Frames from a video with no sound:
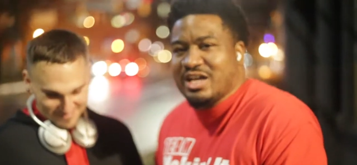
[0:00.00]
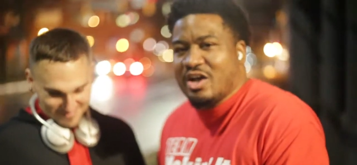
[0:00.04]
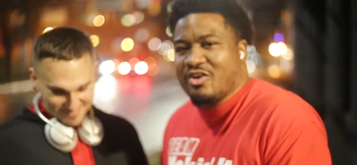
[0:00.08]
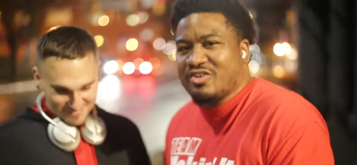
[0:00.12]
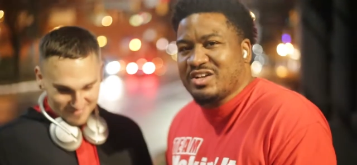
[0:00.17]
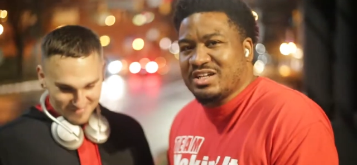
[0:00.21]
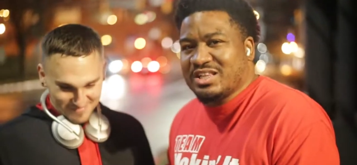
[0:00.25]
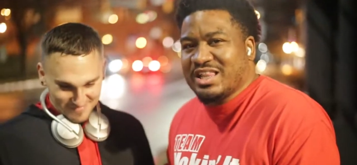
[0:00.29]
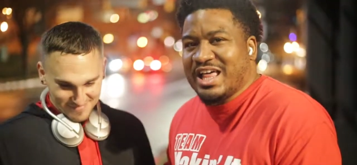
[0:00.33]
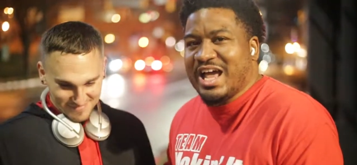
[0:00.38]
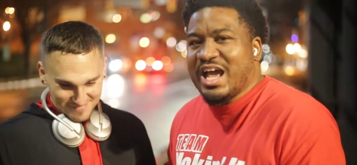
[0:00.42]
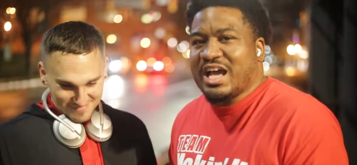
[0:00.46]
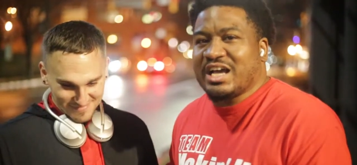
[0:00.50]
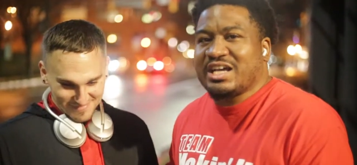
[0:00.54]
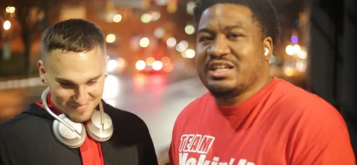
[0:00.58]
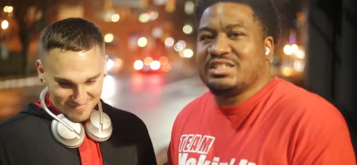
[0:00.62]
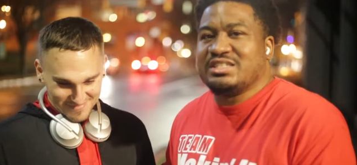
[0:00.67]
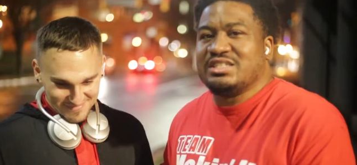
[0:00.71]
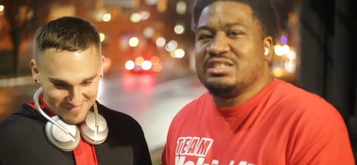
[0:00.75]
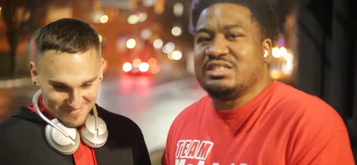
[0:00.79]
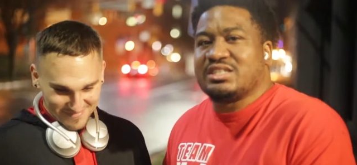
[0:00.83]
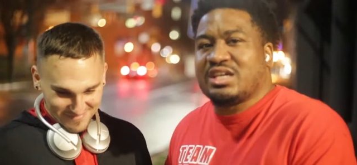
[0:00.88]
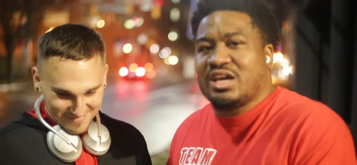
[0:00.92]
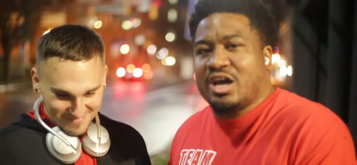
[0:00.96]
Speaker 1: talking a lot because
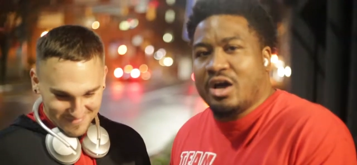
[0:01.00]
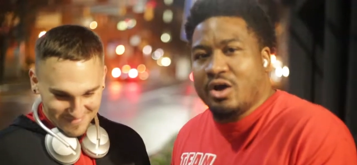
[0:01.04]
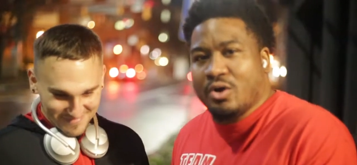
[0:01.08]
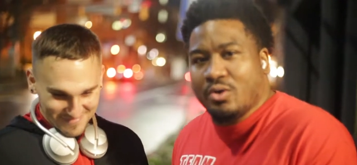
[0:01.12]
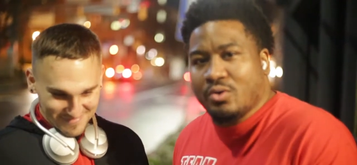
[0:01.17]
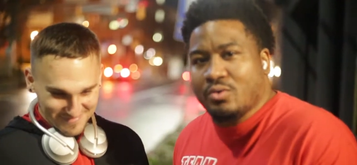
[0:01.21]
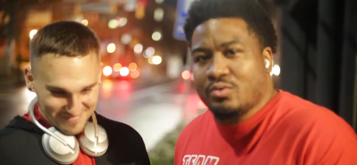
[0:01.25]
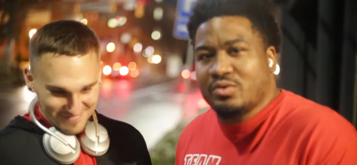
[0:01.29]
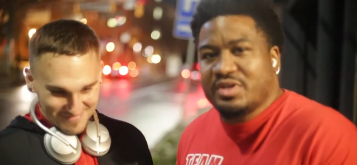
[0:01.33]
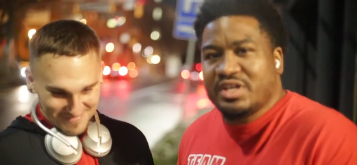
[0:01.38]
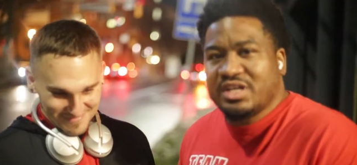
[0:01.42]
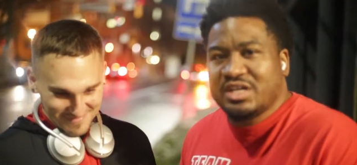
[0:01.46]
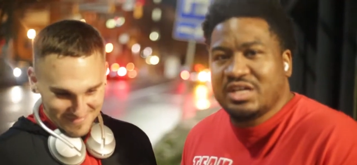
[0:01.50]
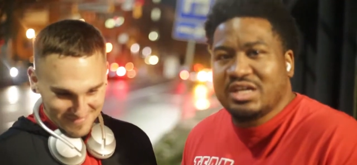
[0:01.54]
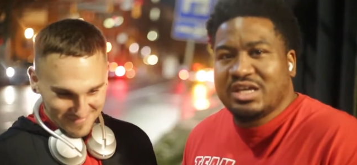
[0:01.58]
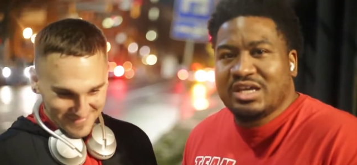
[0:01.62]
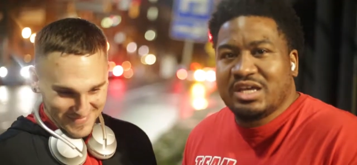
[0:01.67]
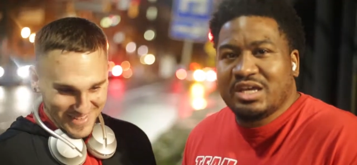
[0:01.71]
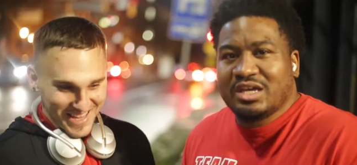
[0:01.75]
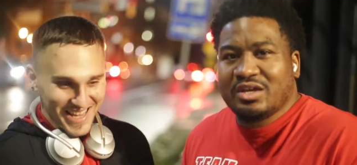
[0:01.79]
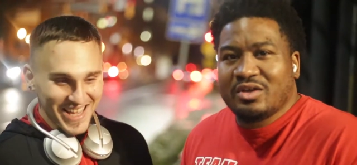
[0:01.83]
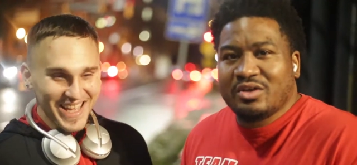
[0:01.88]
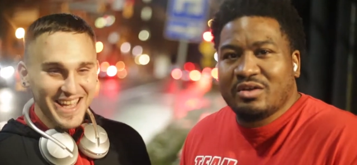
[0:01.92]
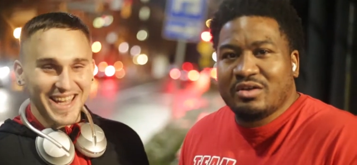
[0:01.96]
he's cold.
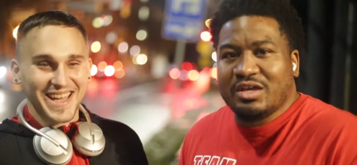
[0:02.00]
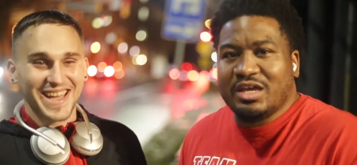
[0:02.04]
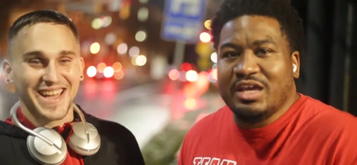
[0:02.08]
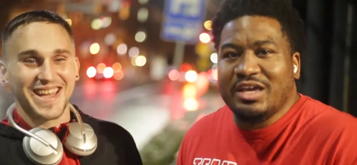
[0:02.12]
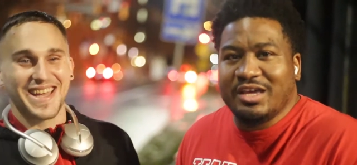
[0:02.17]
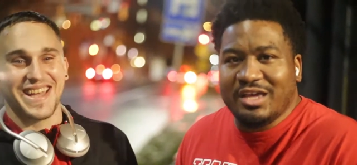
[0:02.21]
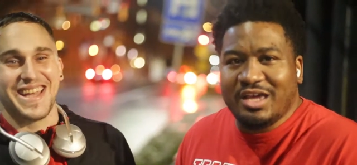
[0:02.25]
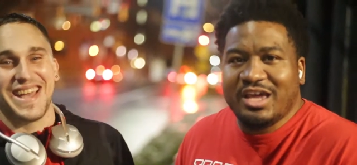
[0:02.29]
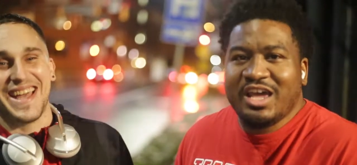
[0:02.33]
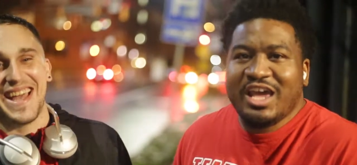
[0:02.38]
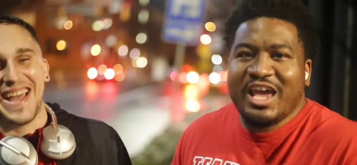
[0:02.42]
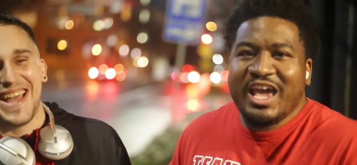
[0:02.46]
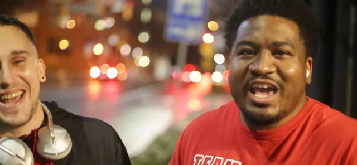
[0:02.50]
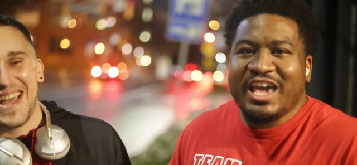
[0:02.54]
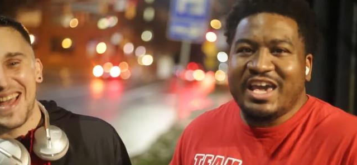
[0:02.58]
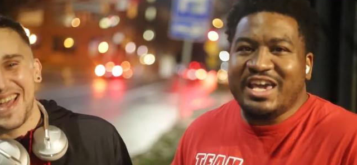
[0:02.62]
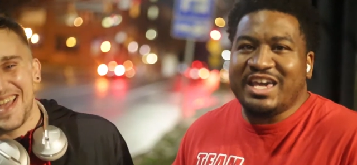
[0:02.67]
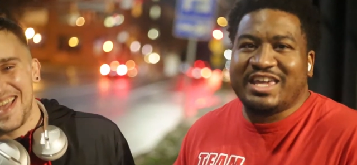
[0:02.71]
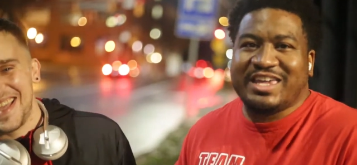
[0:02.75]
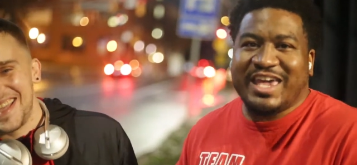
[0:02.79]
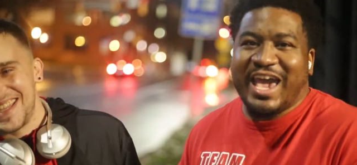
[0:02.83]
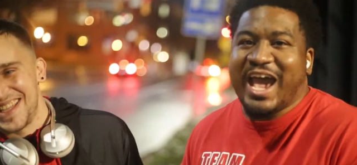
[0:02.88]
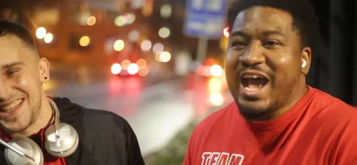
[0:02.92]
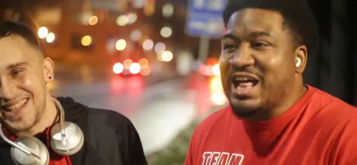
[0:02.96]
In
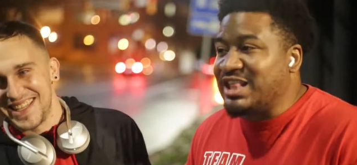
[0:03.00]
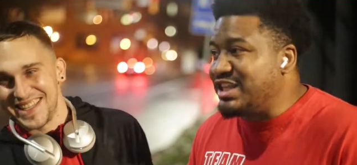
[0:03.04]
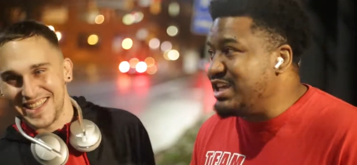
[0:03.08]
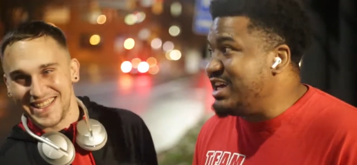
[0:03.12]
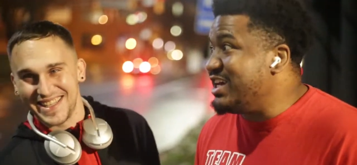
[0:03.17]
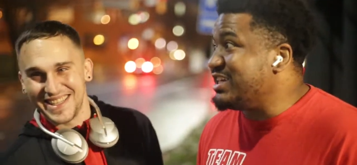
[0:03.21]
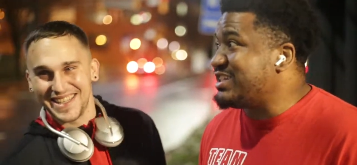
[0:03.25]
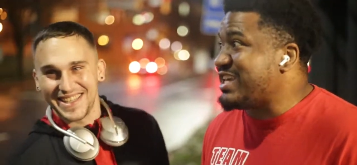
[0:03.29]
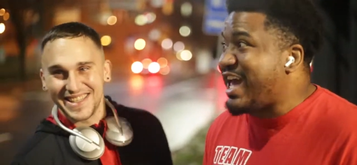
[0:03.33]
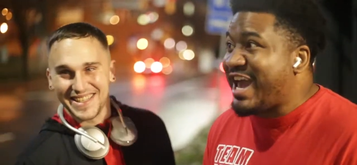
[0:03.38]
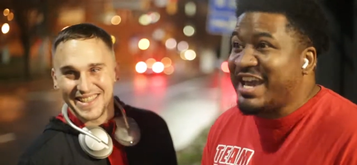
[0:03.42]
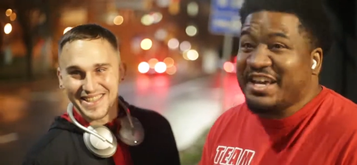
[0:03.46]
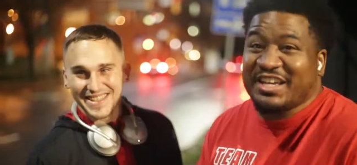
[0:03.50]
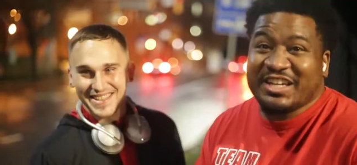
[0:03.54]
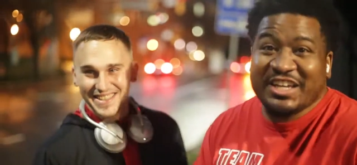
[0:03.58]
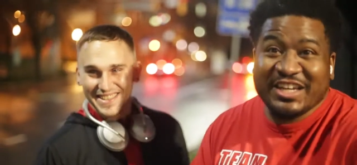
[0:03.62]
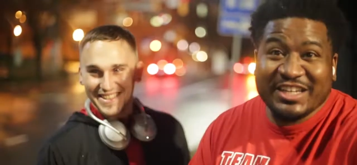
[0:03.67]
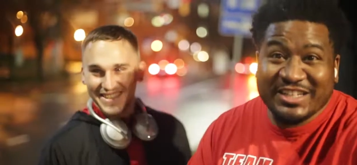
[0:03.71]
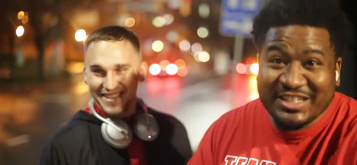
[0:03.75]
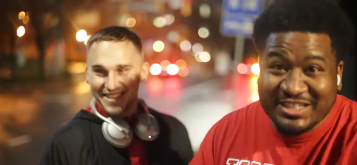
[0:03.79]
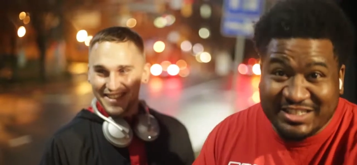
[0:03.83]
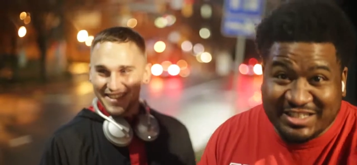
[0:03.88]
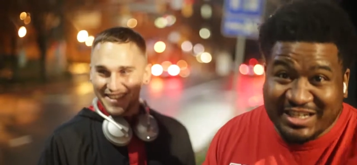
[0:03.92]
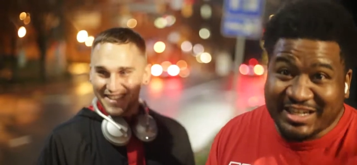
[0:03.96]
Cali, it's like
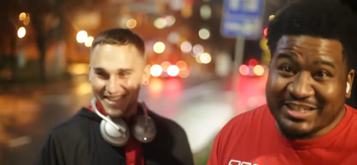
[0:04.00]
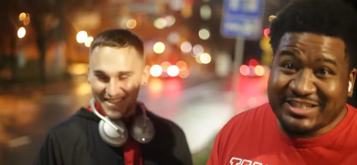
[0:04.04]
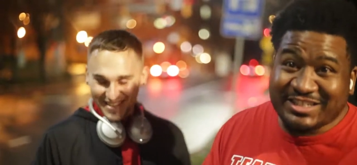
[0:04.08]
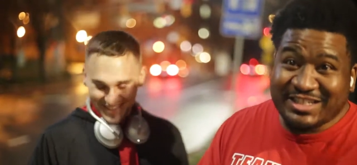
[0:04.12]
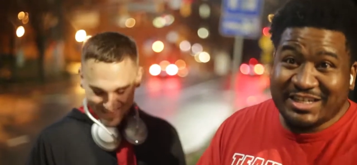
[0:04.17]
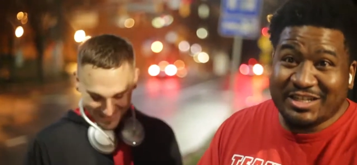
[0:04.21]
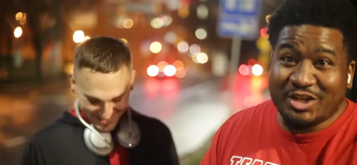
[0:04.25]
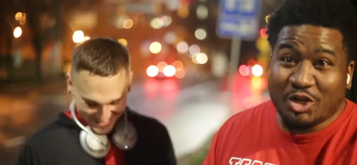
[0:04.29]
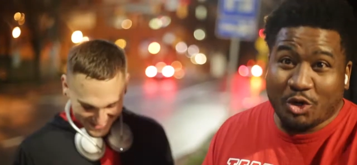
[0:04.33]
60